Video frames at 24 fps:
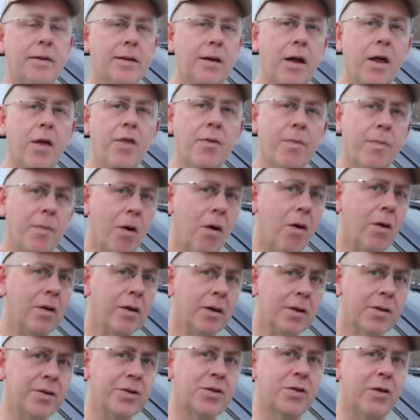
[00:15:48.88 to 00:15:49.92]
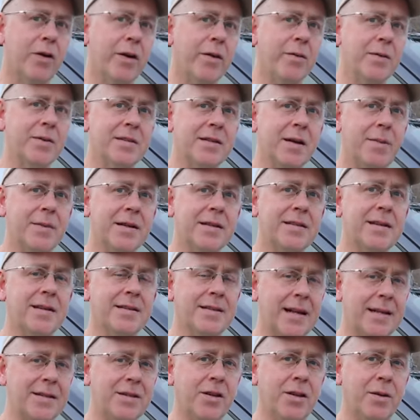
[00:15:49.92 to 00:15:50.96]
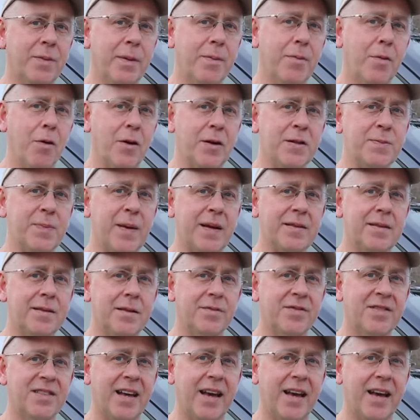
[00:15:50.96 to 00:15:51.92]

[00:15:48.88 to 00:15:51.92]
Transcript: do it yourself. The moral of the story: when somebody says that's going to be more expensive,